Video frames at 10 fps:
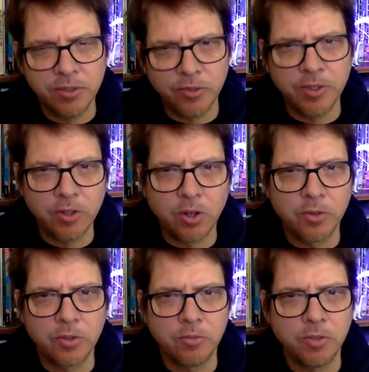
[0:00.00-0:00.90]
He's the
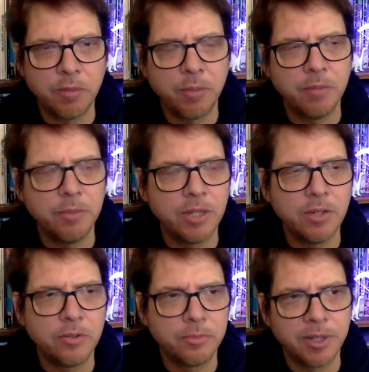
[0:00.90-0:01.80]
author of Zen Mind,
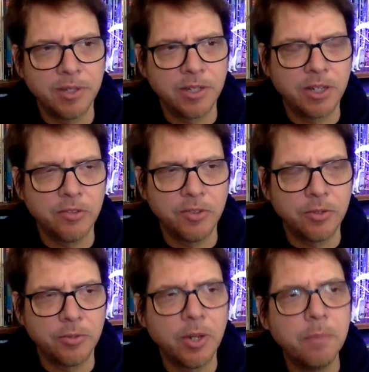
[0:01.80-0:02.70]
Beginner's Mind, in case you
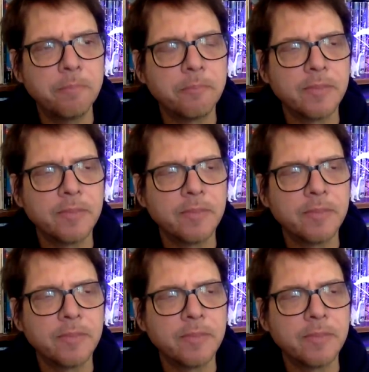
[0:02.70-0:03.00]
don't know.